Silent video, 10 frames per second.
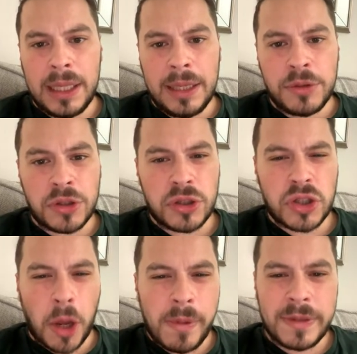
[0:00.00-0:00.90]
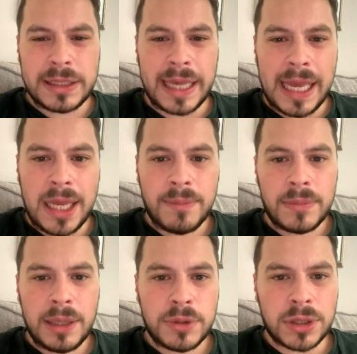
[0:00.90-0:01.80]
He was at the top of his game.
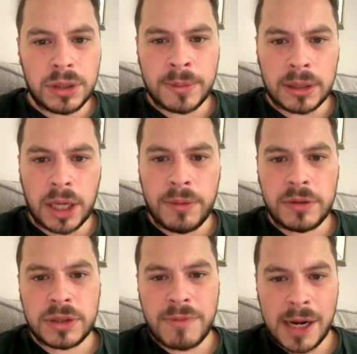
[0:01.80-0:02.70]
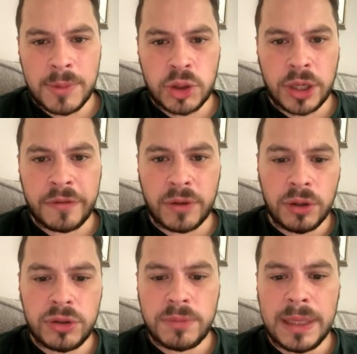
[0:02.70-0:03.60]
He was talking about going to Real Madrid for
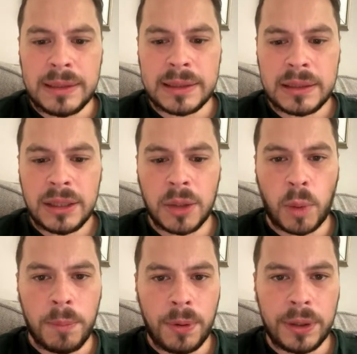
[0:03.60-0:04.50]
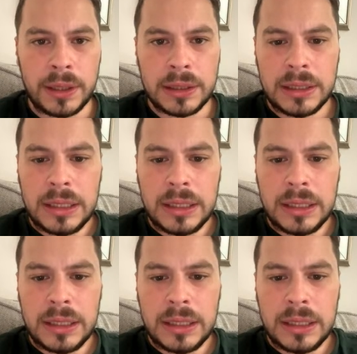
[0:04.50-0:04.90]
100 million at one point.